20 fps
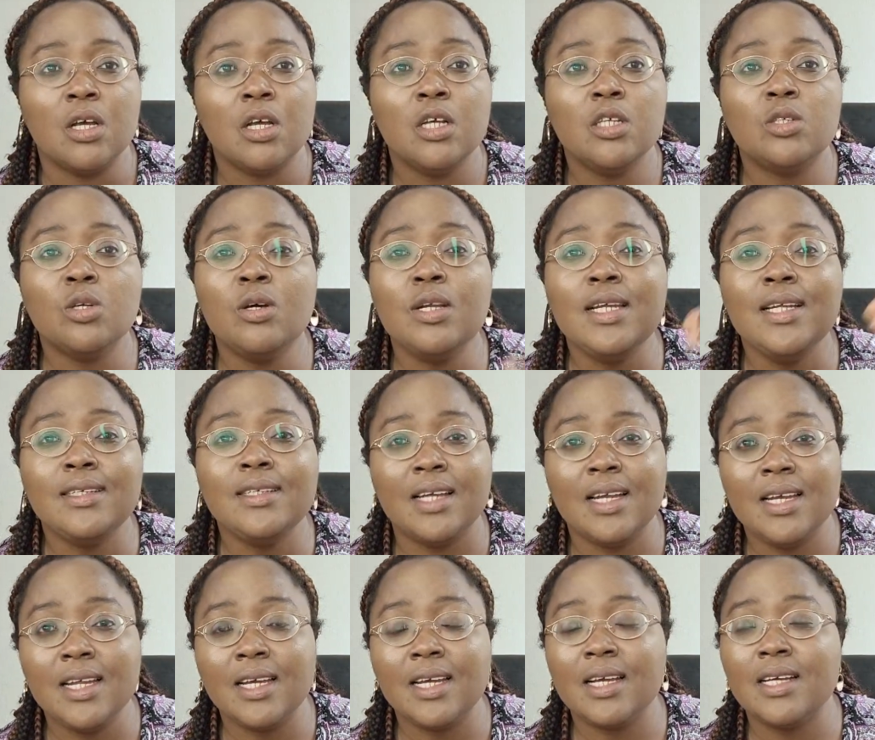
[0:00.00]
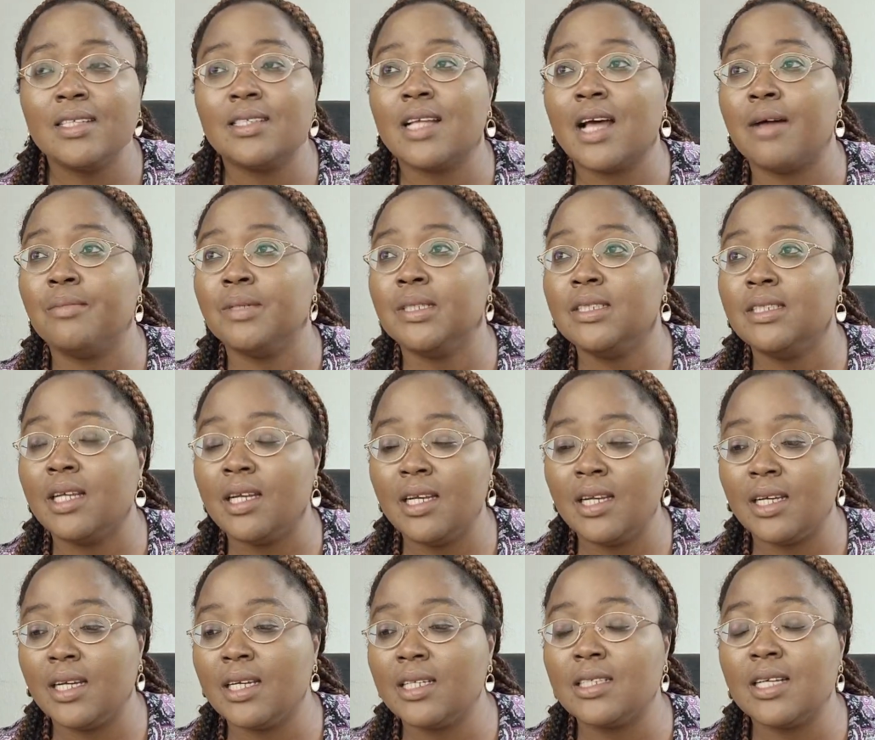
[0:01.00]
It's only delegates that have been
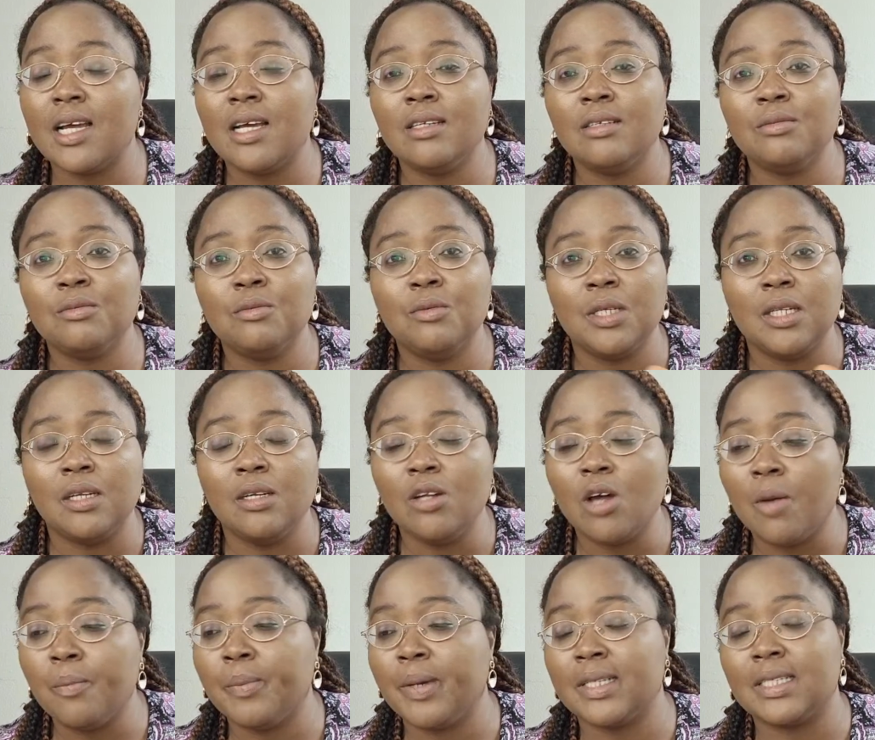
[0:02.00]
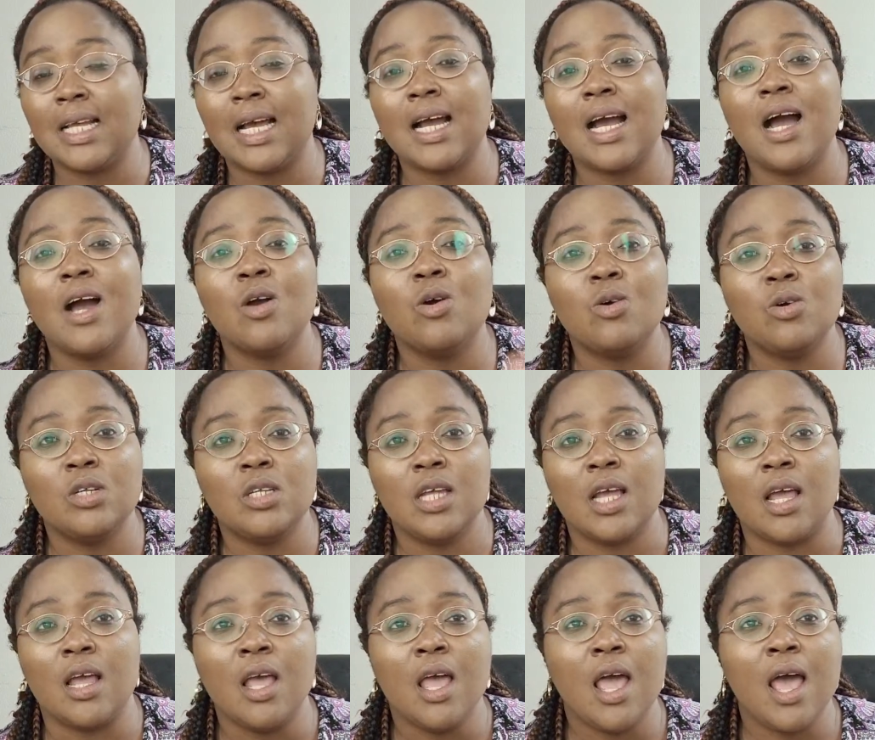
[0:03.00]
delegated with numbers that can go there,